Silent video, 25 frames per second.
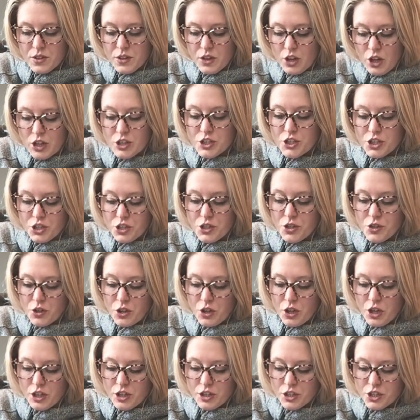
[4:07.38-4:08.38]

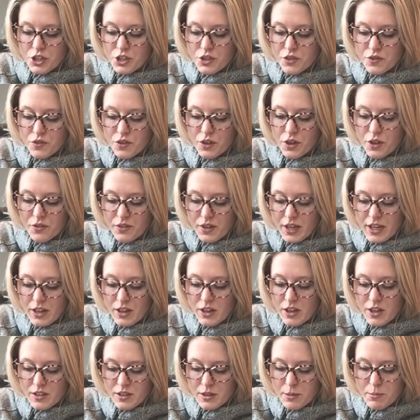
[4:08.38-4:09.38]
longitudinal arch of the foot, right
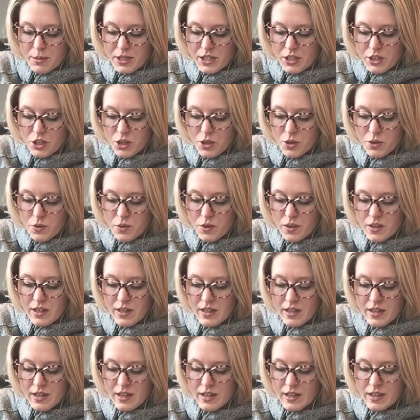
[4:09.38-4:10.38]
along the big toe,
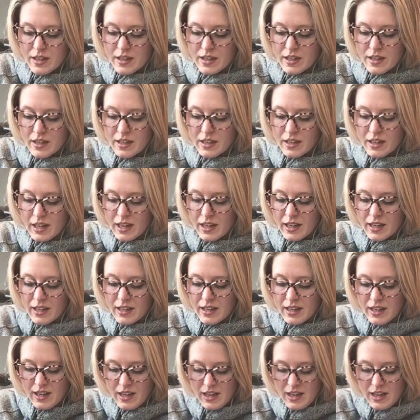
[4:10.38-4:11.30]
okay?